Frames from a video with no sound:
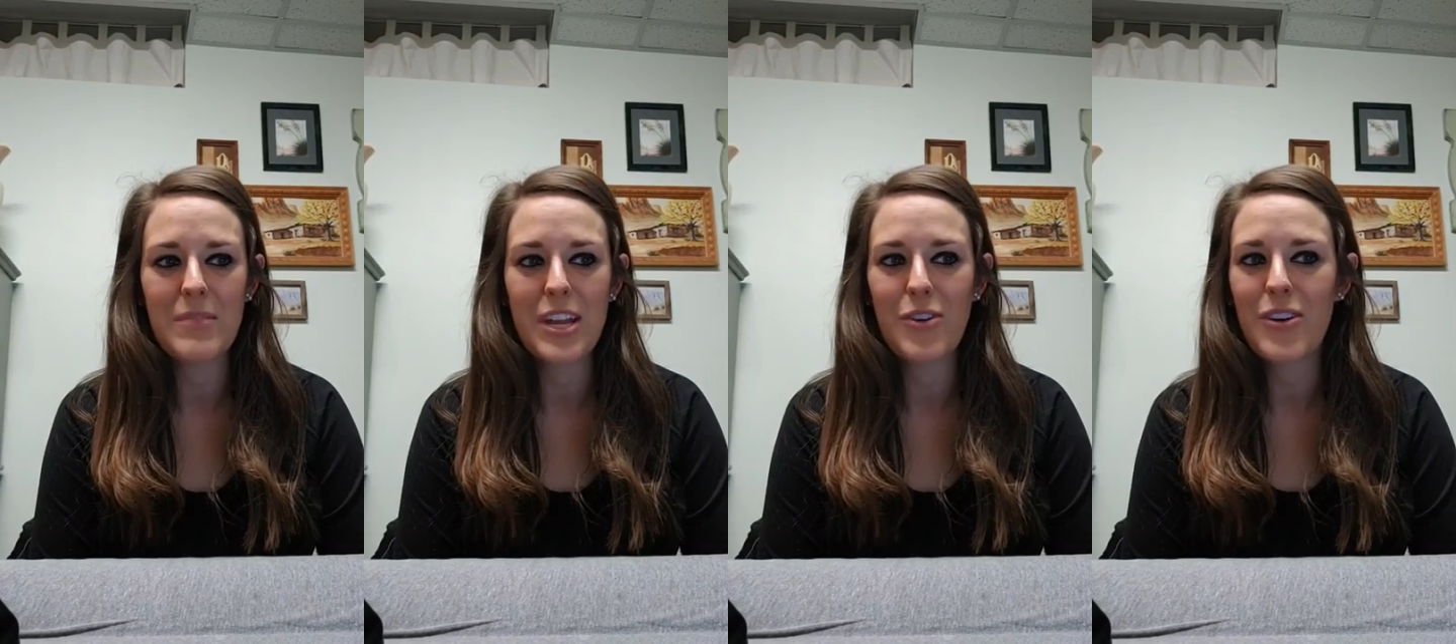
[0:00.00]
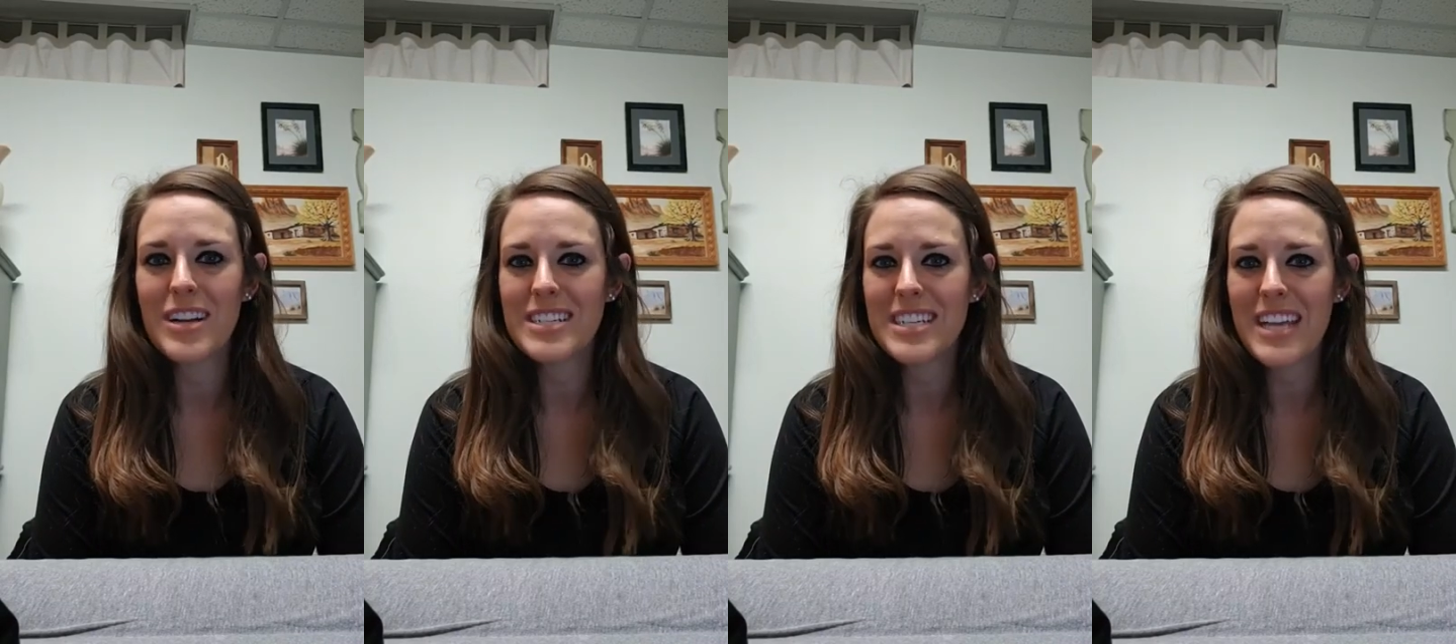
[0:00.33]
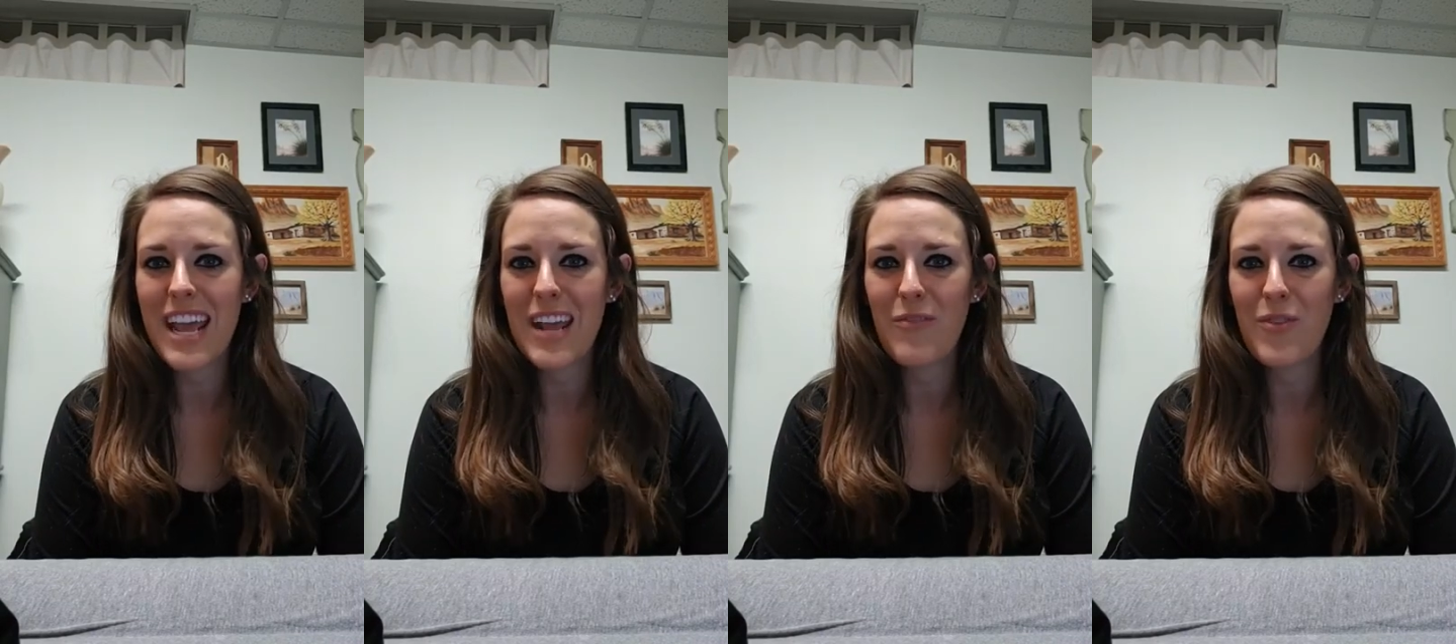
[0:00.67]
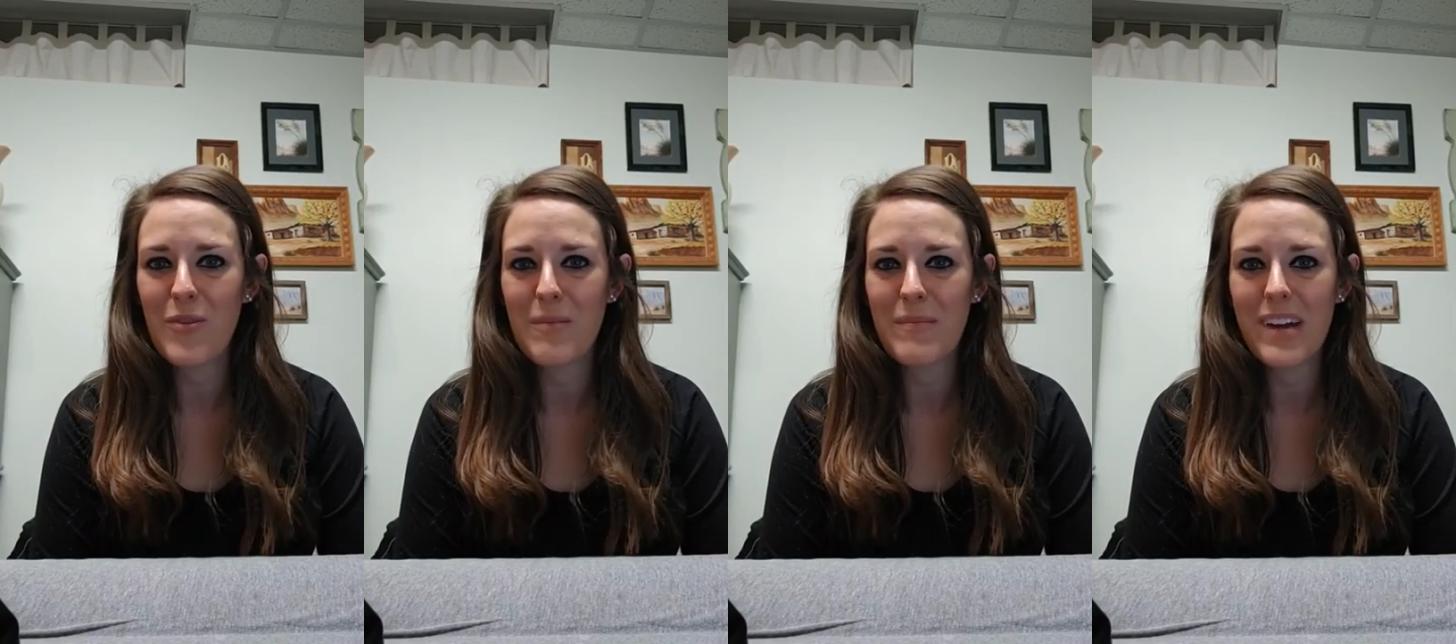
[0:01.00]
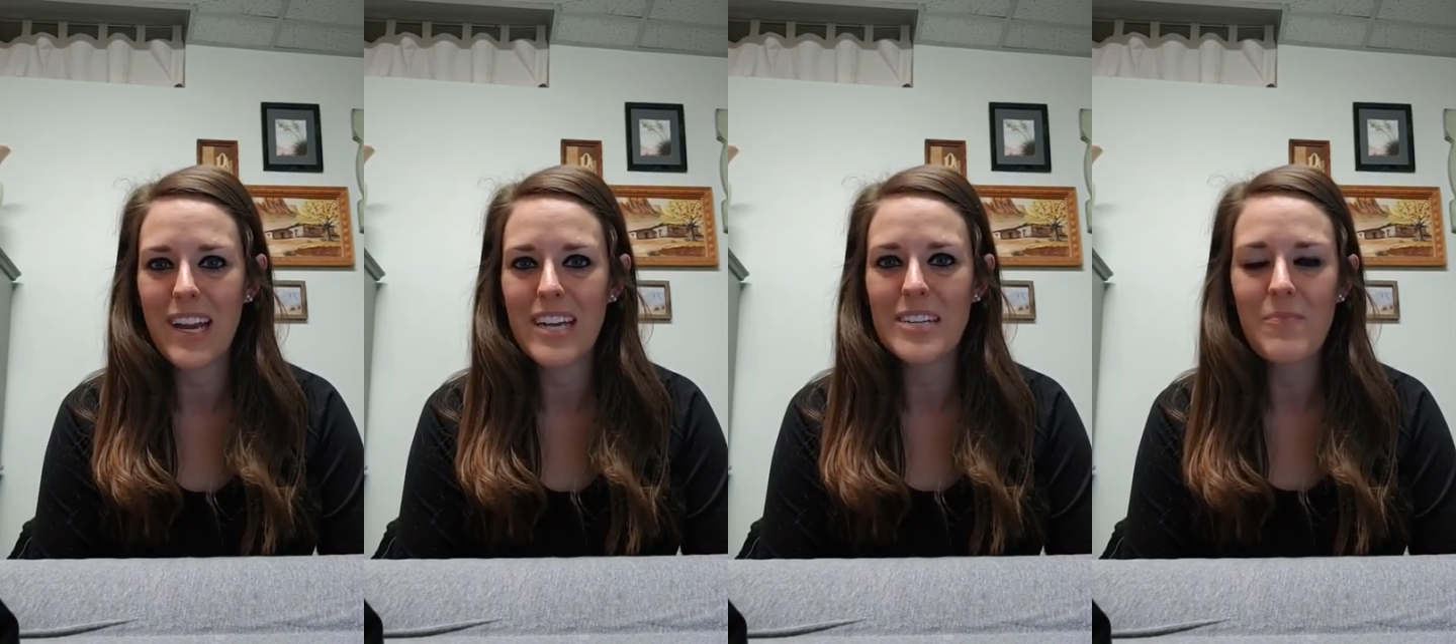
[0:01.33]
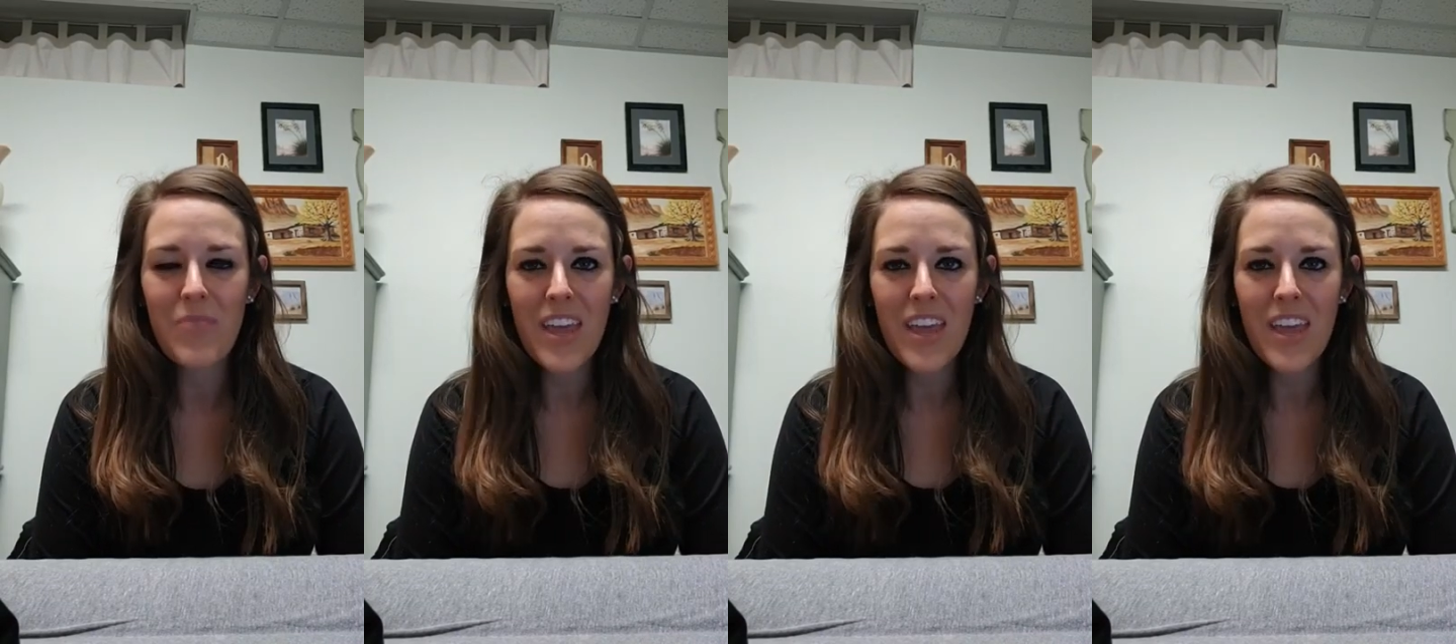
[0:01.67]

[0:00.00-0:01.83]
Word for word: later on today if you wouldn't mind